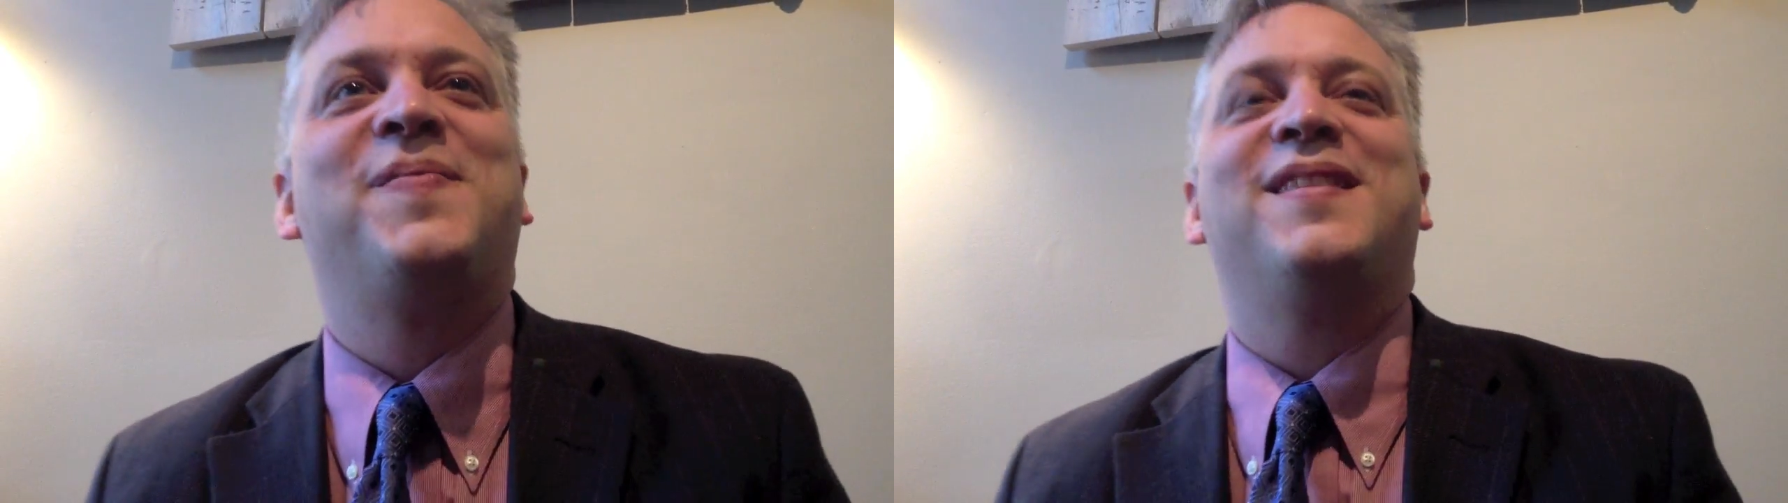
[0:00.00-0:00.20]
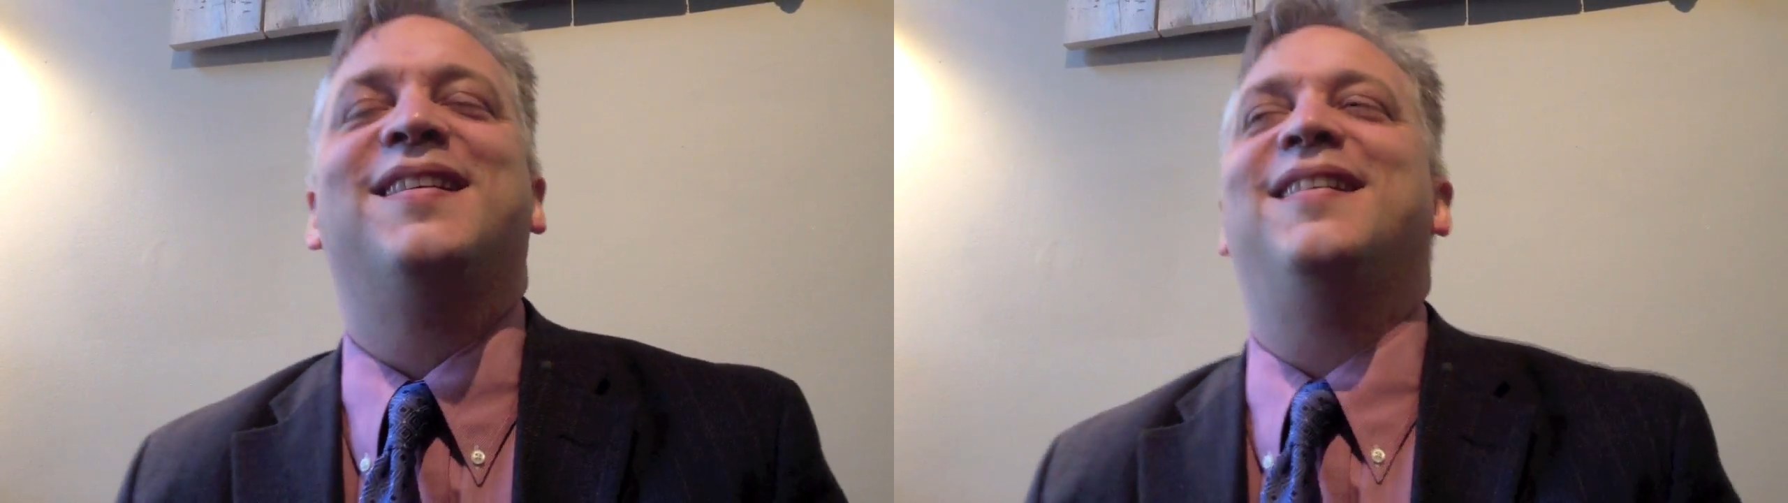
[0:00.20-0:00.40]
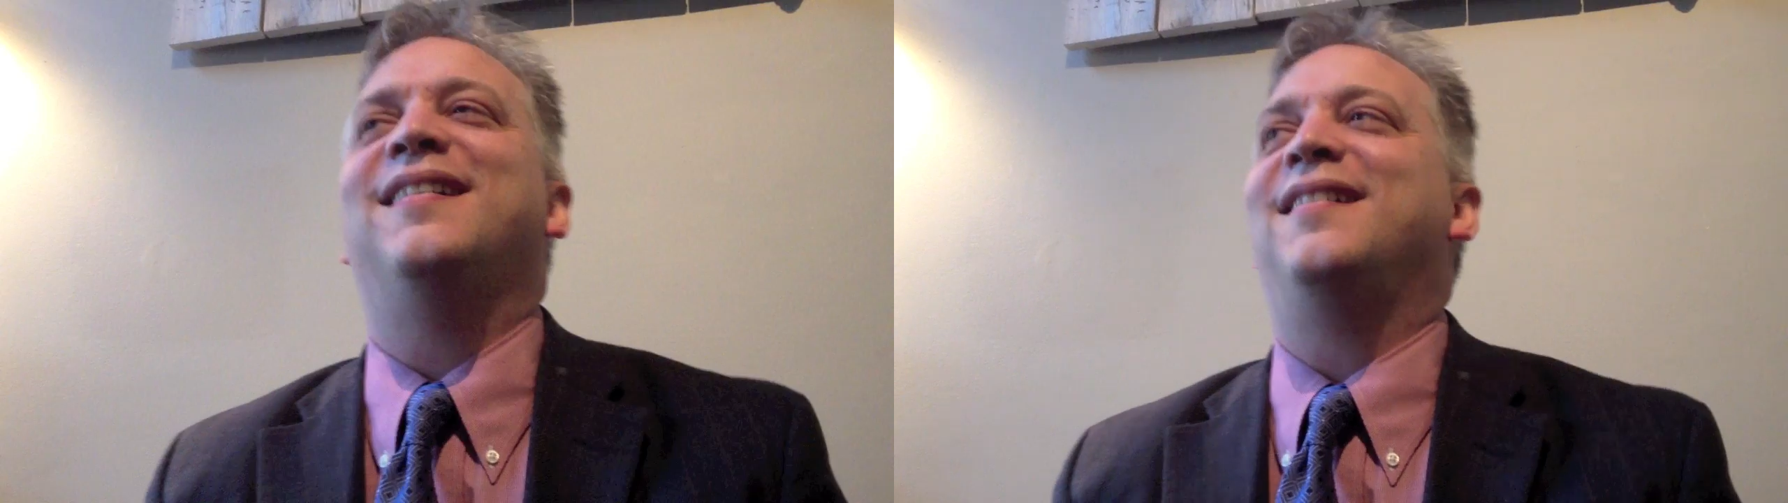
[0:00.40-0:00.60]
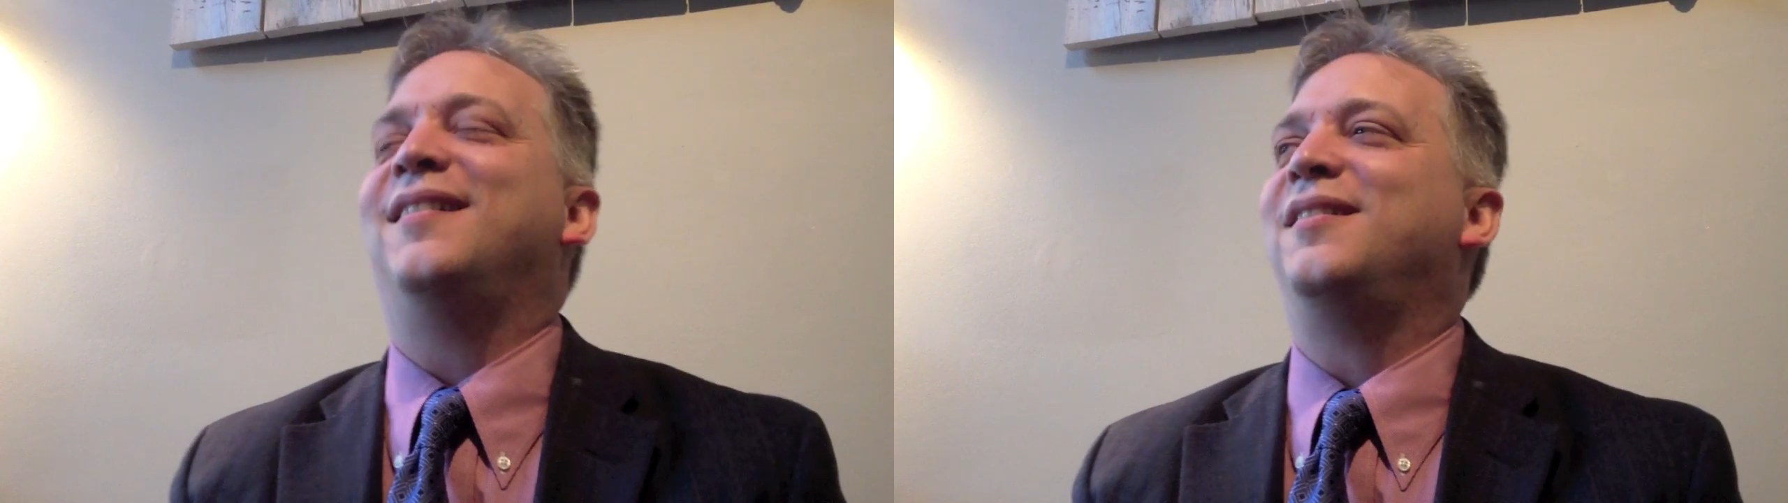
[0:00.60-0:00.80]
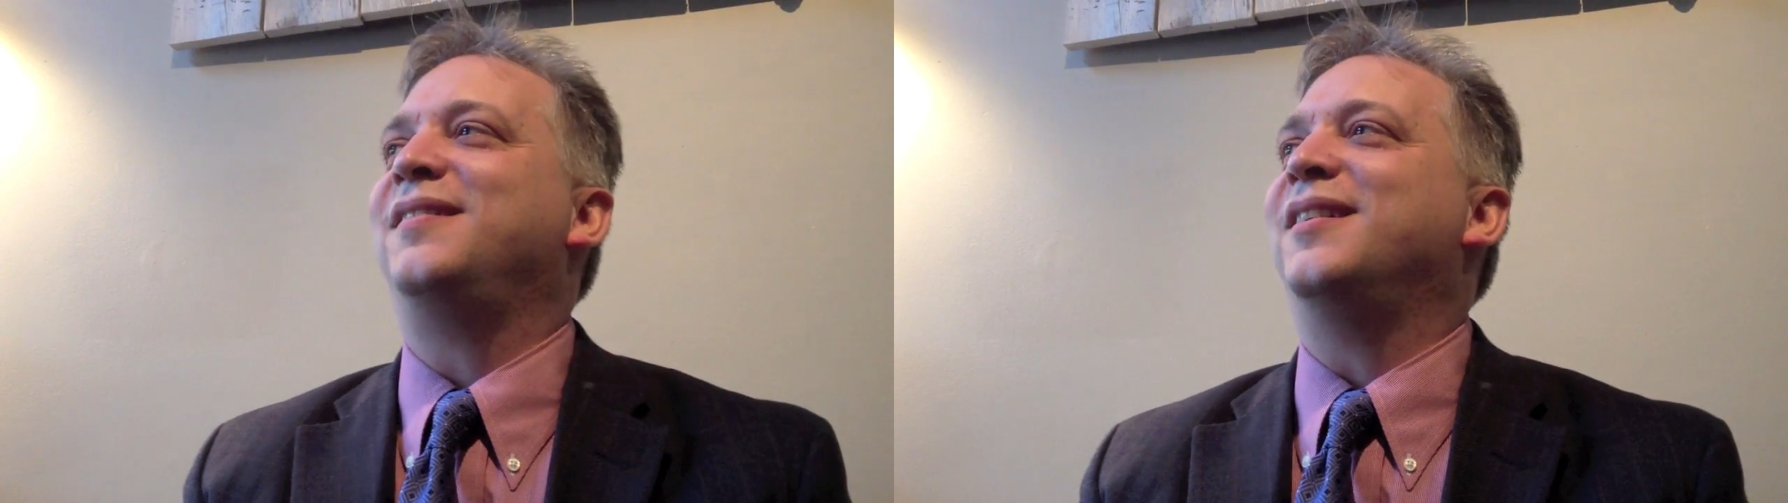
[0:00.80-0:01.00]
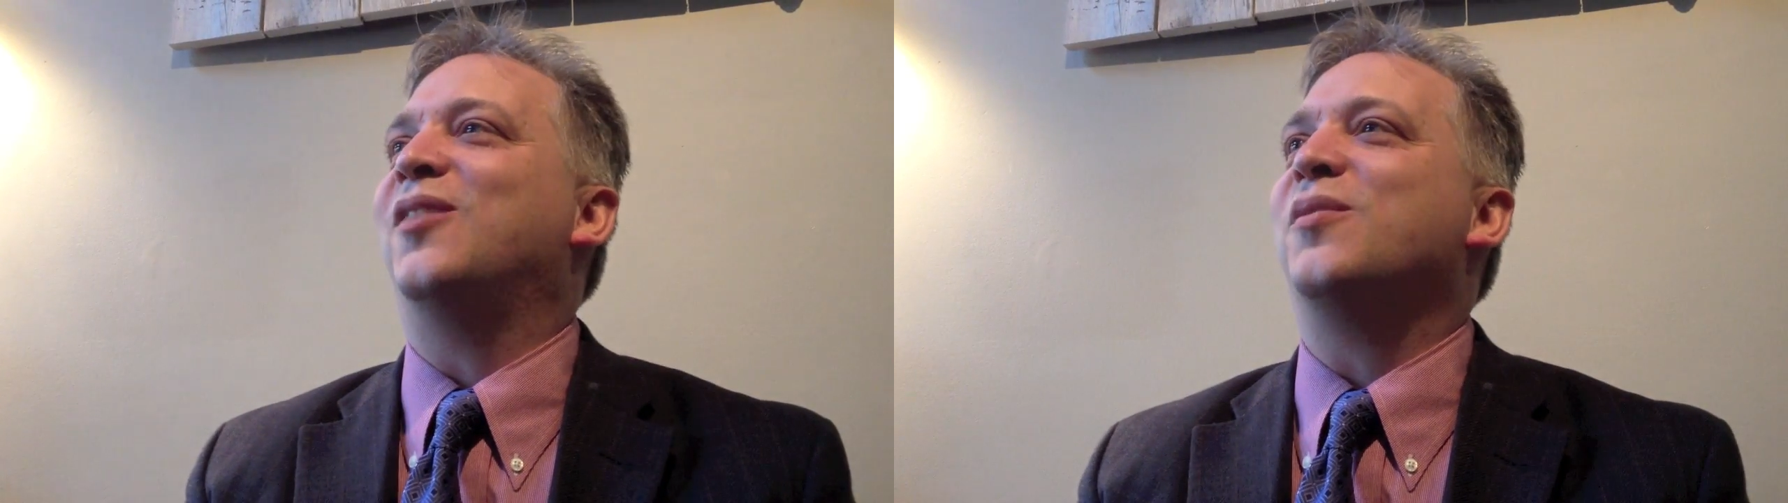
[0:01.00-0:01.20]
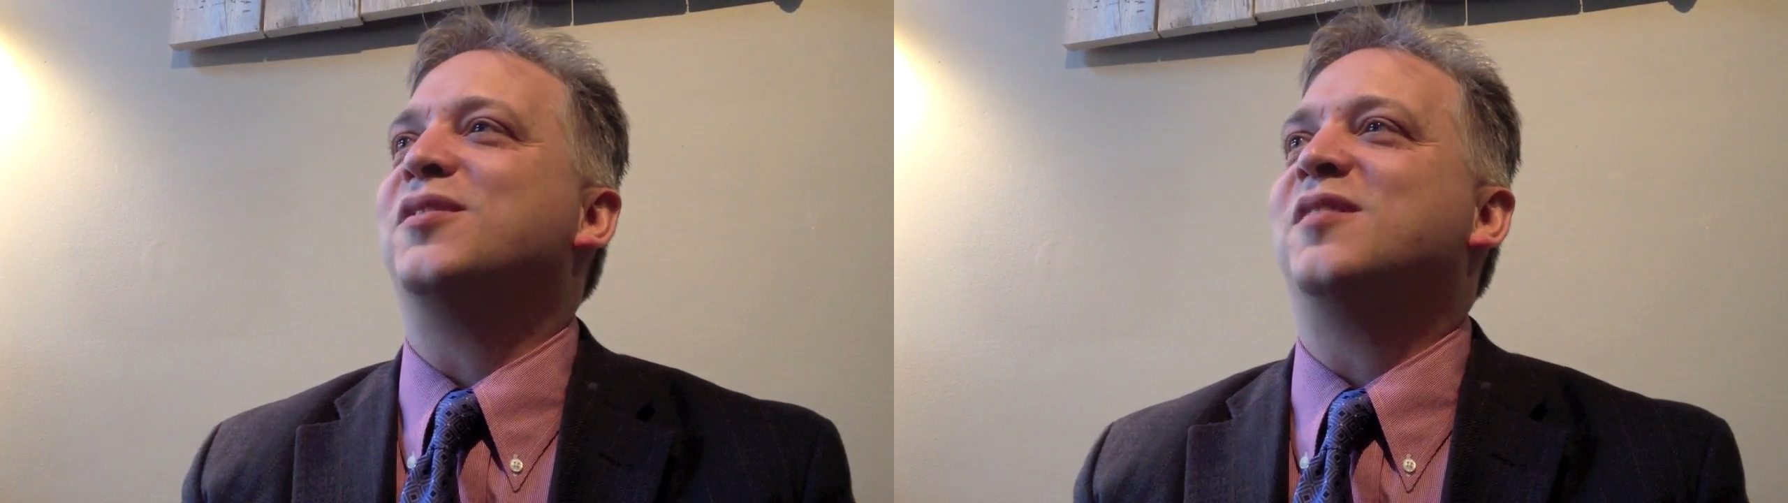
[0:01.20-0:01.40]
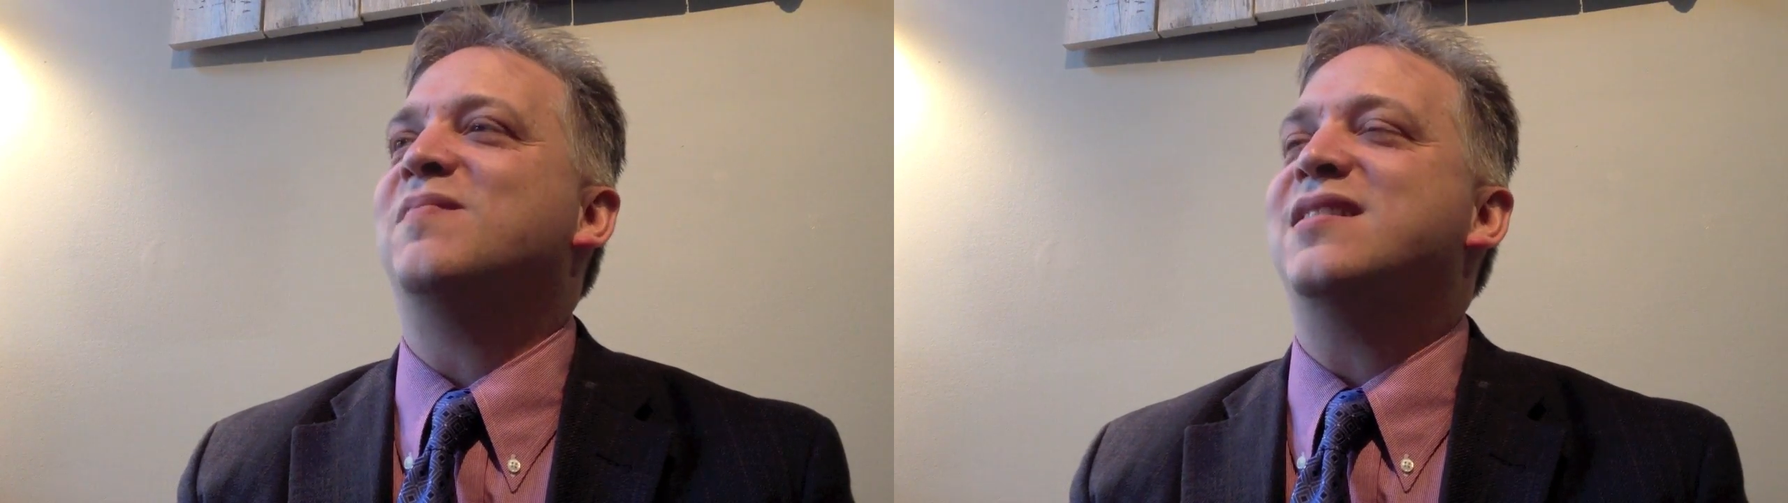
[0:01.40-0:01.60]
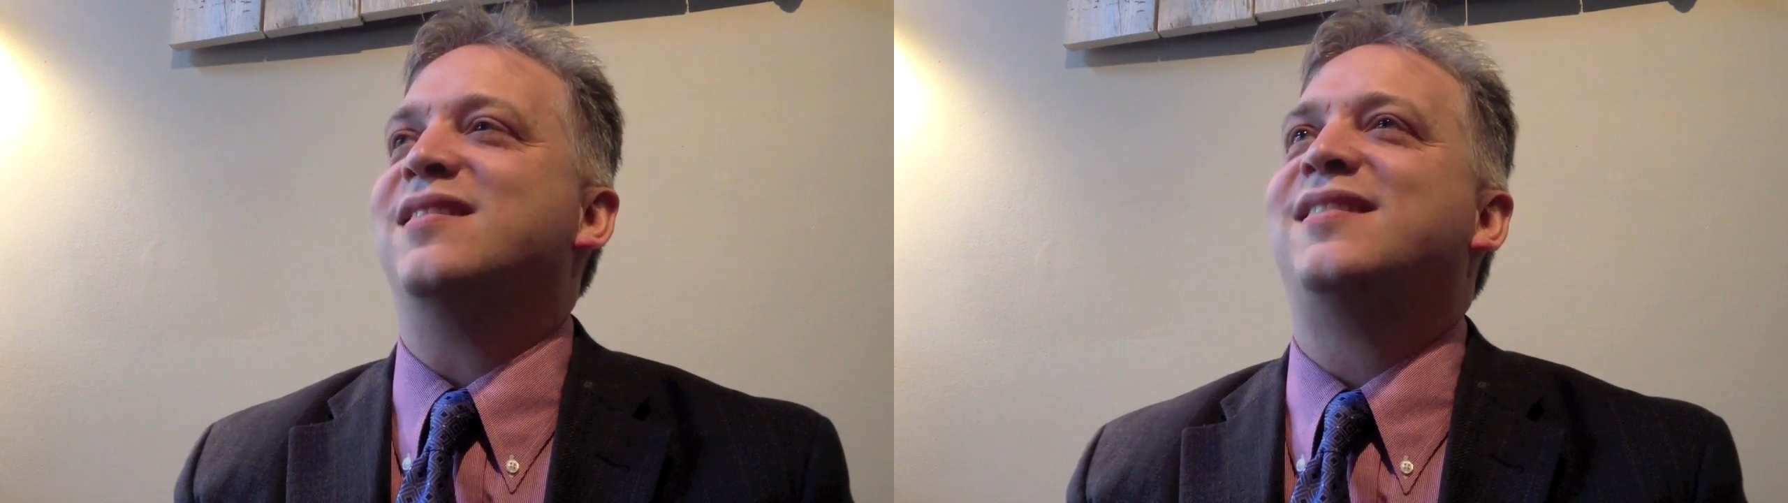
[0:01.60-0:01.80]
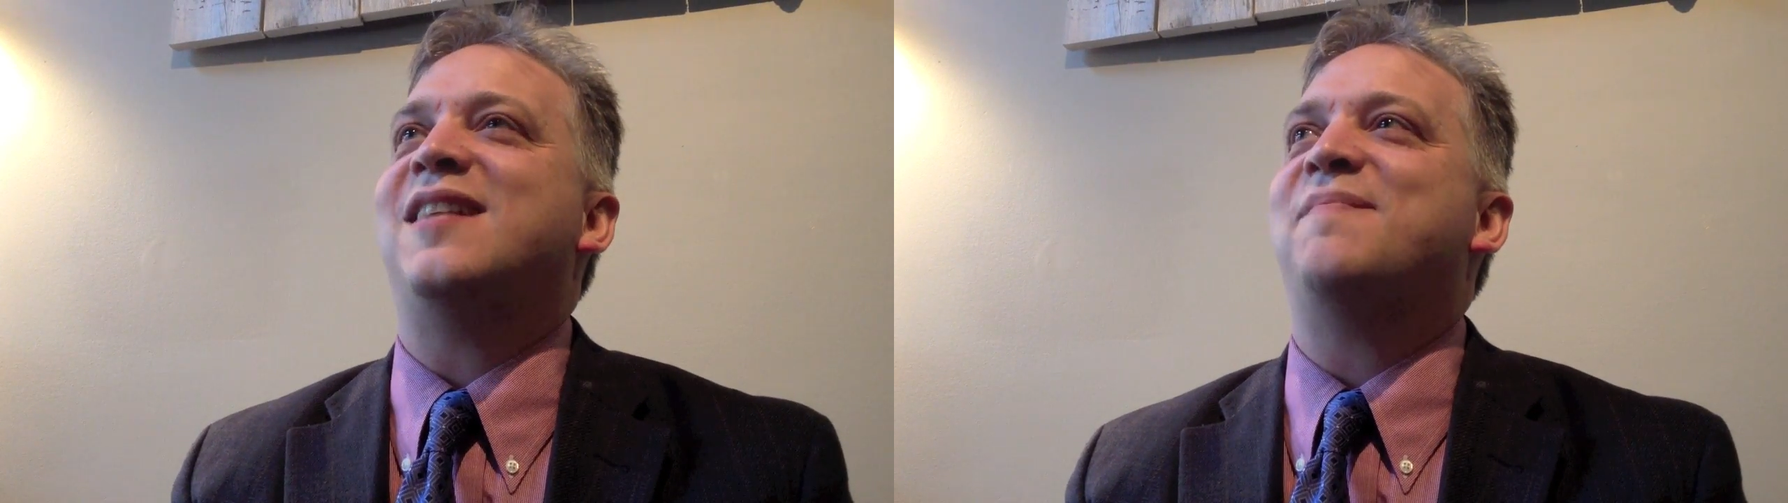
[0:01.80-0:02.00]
What does it mean to take